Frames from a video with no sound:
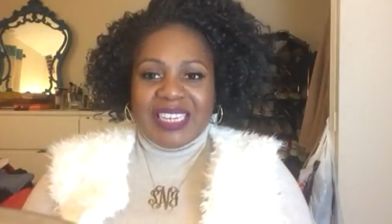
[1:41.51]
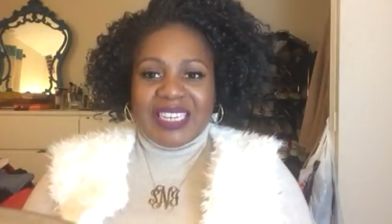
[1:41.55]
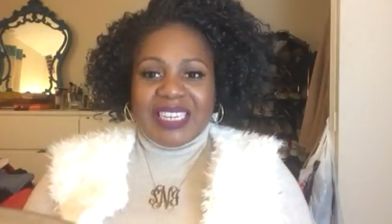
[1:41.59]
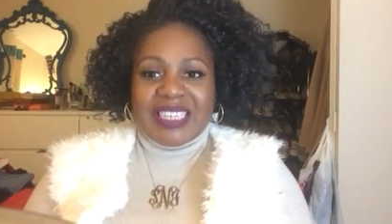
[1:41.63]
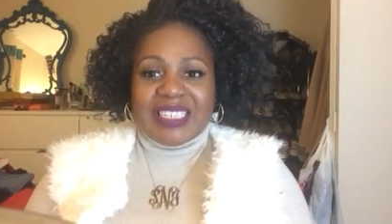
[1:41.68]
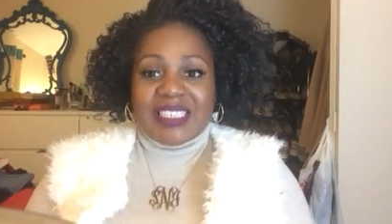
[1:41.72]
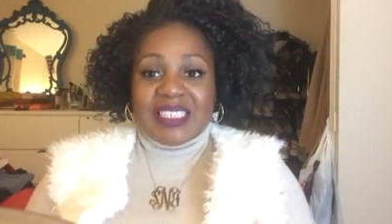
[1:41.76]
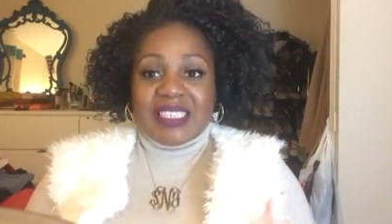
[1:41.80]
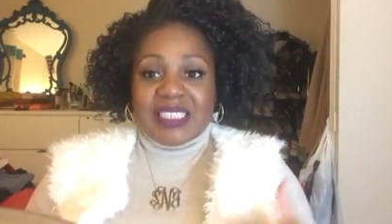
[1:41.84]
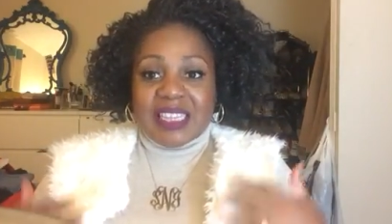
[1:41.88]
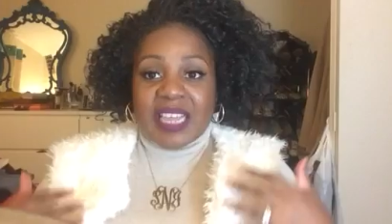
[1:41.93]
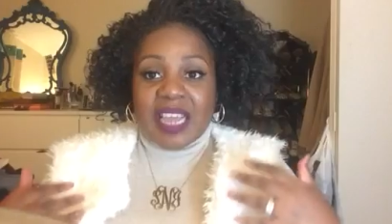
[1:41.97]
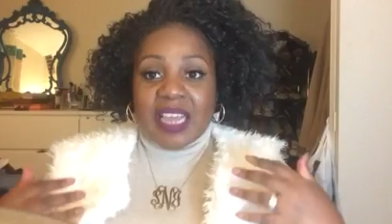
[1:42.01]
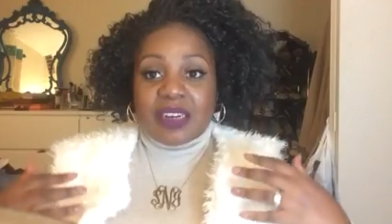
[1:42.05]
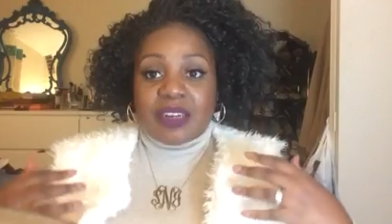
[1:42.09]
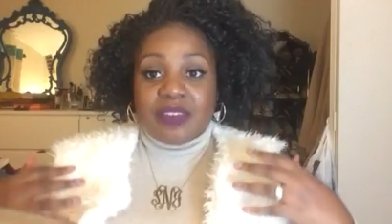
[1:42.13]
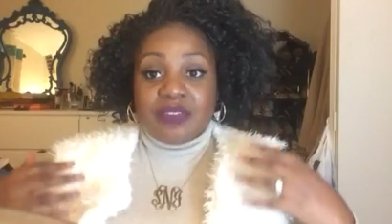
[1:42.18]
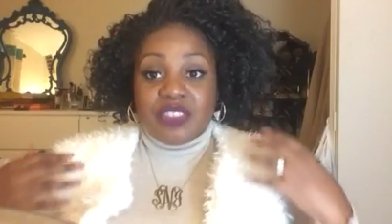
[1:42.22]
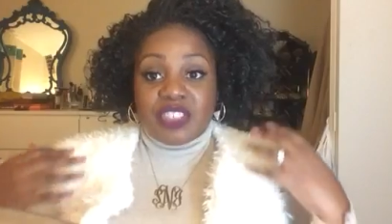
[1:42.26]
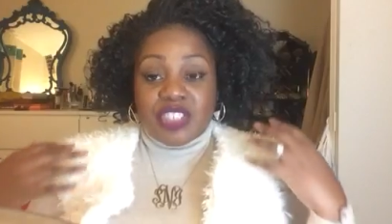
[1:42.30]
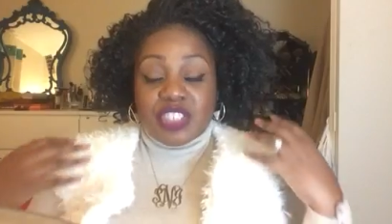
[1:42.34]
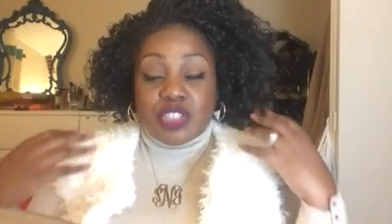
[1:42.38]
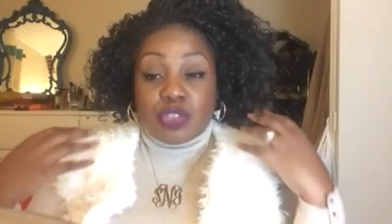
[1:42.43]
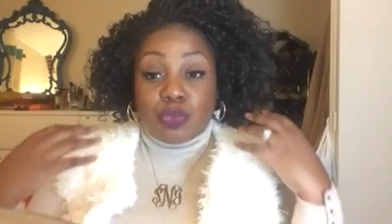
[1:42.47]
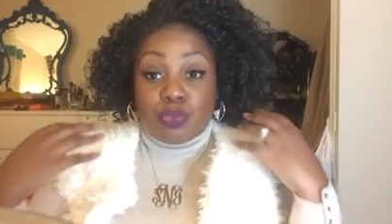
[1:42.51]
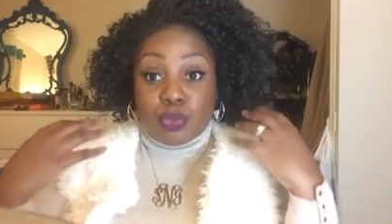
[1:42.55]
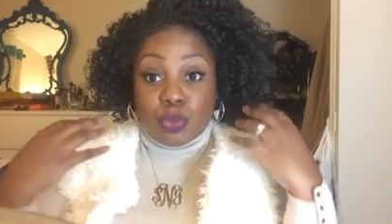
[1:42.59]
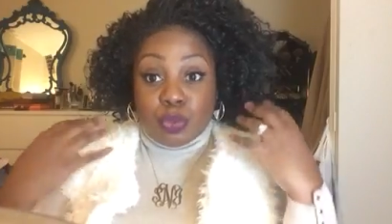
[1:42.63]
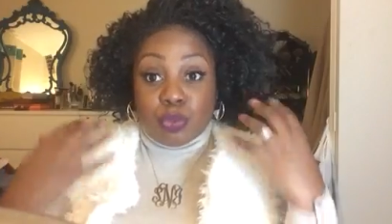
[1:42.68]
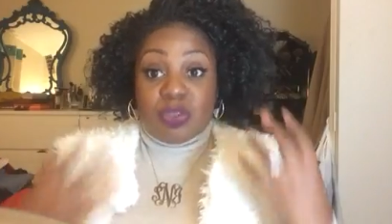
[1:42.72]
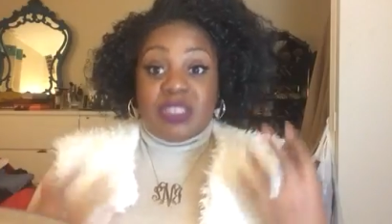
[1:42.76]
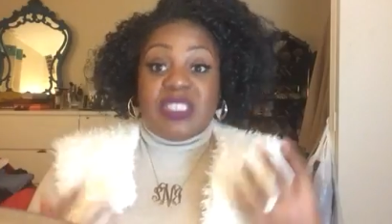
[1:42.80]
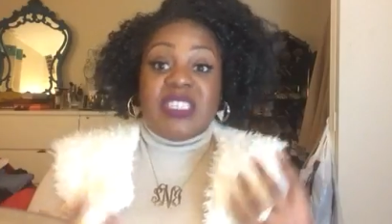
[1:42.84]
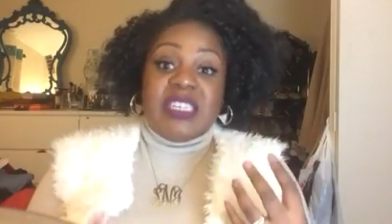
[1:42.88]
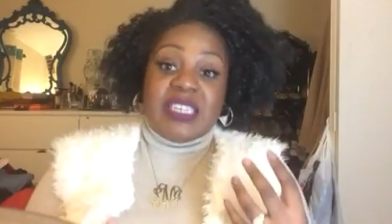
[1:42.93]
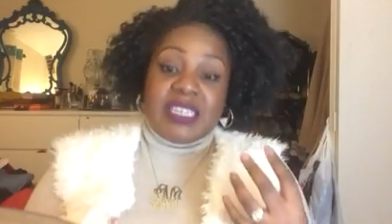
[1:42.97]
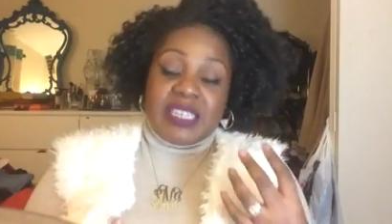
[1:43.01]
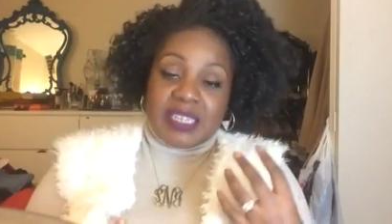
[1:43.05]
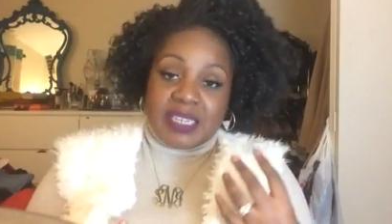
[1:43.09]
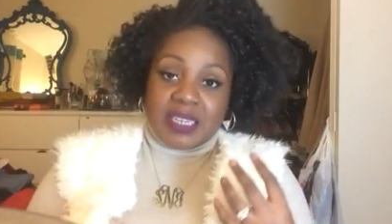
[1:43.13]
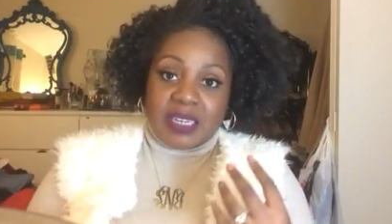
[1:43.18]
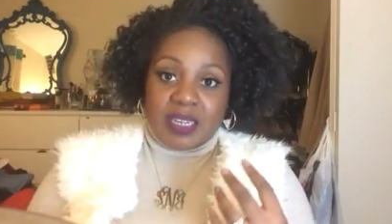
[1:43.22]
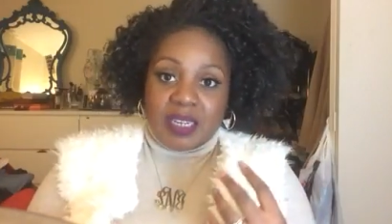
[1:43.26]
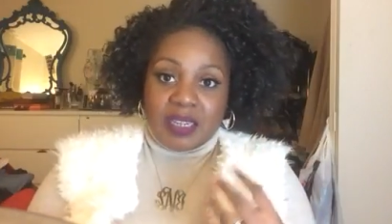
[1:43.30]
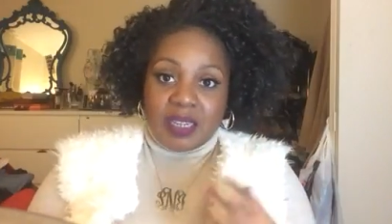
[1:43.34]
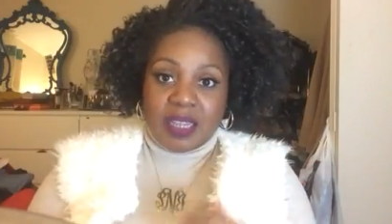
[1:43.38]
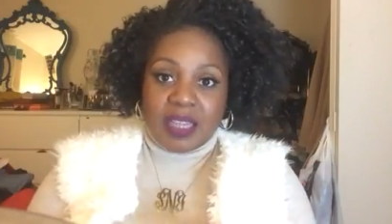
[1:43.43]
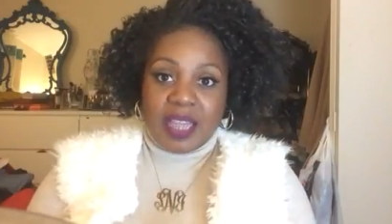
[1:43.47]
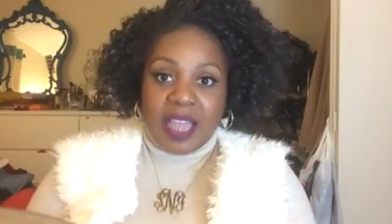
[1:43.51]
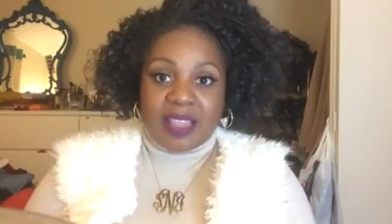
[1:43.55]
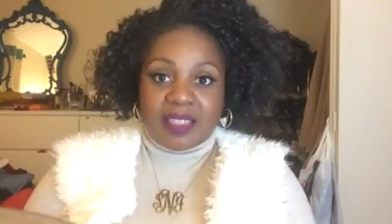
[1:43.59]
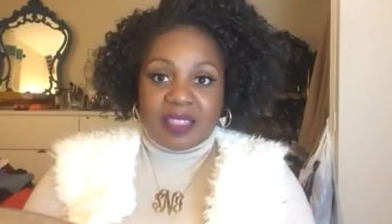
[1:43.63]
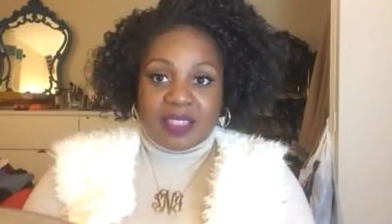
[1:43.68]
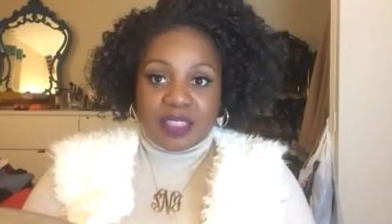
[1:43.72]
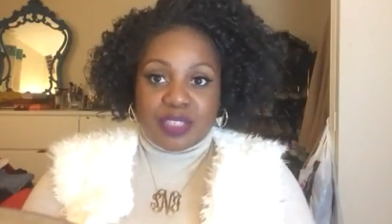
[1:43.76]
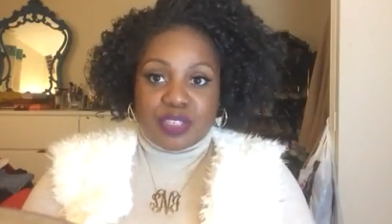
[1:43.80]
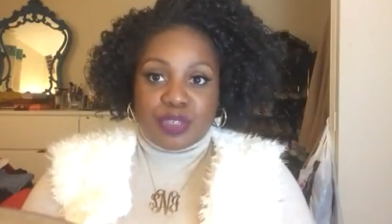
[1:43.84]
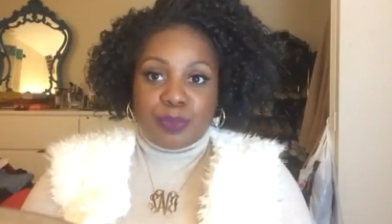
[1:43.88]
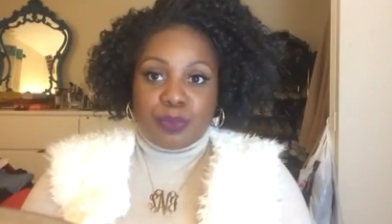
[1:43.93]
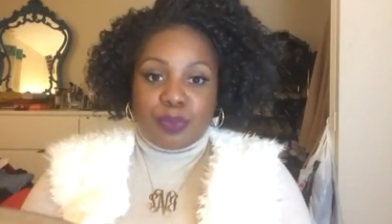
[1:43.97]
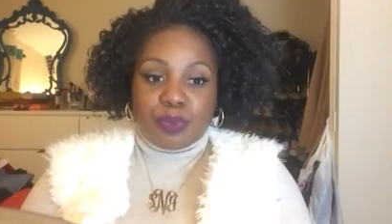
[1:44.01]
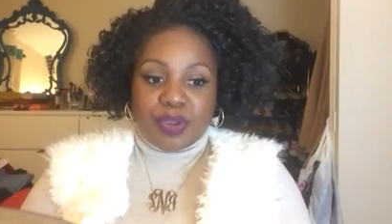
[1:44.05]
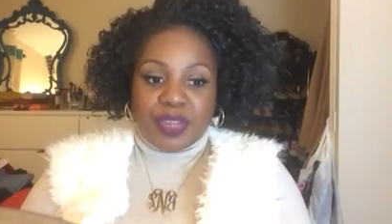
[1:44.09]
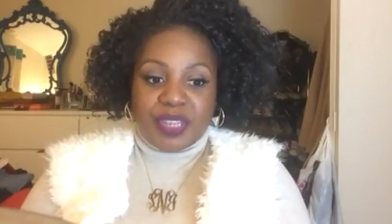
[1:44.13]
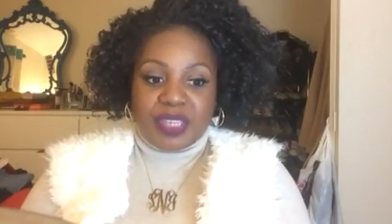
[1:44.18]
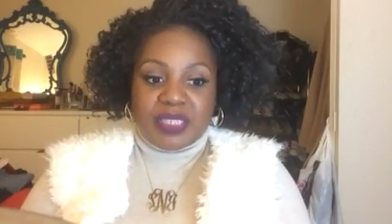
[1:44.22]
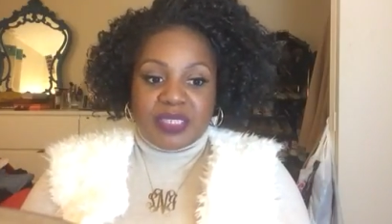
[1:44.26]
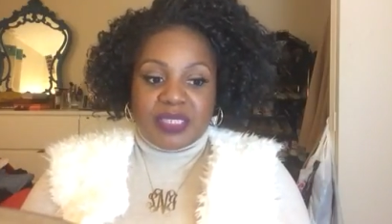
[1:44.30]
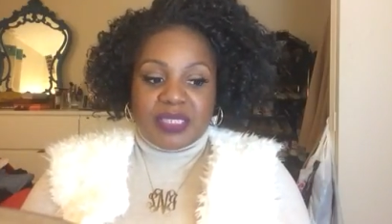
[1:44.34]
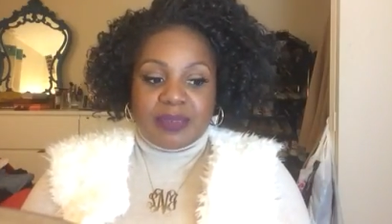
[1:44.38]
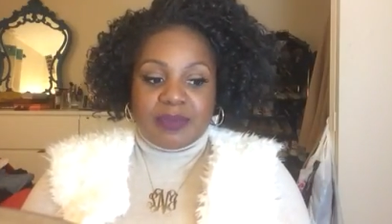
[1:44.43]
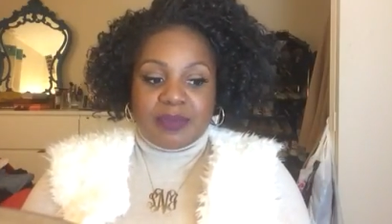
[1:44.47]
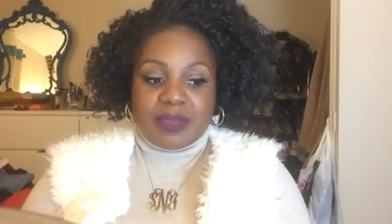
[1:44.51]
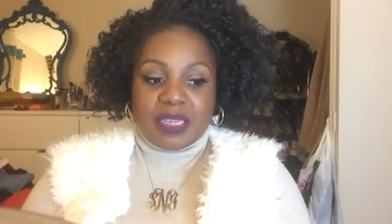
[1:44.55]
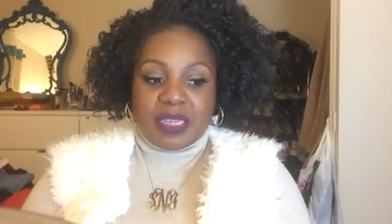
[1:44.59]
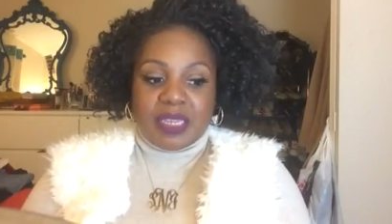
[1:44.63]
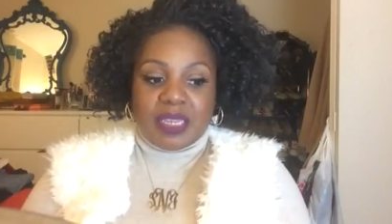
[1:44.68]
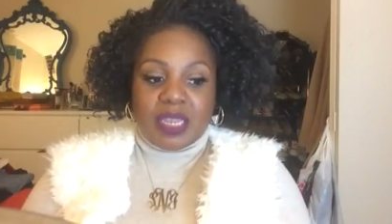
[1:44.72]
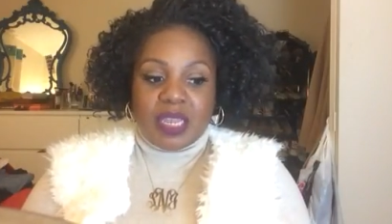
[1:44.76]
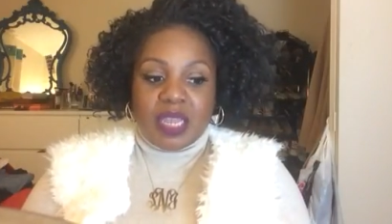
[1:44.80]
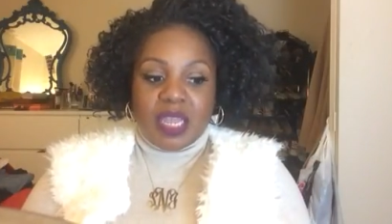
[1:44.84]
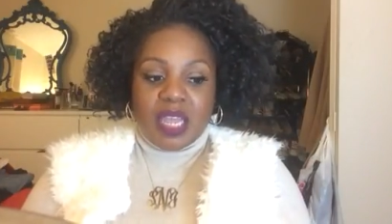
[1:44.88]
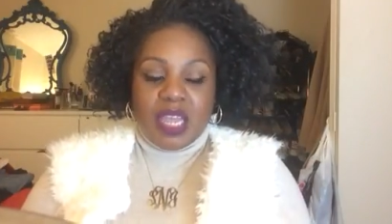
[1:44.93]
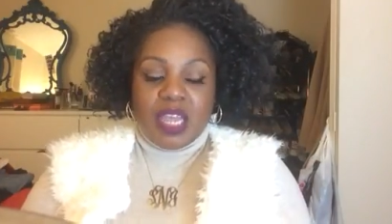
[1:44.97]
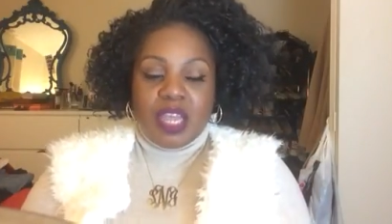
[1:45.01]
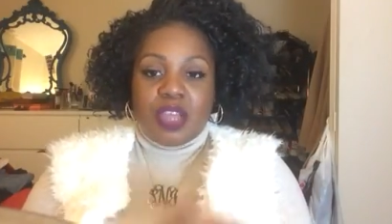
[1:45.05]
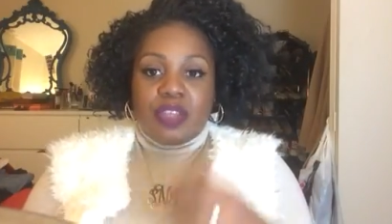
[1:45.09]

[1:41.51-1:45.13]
it's kind of just routine at this point to me